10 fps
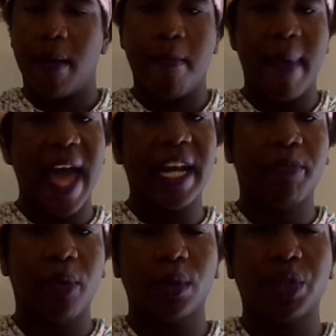
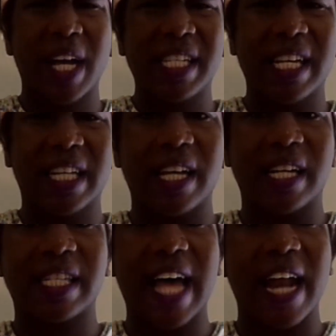Maddie pulls Tracy
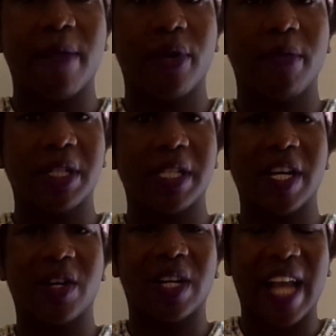aside and pretty much is
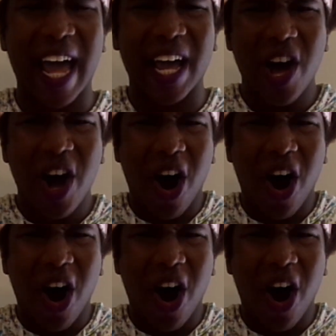telling her, like,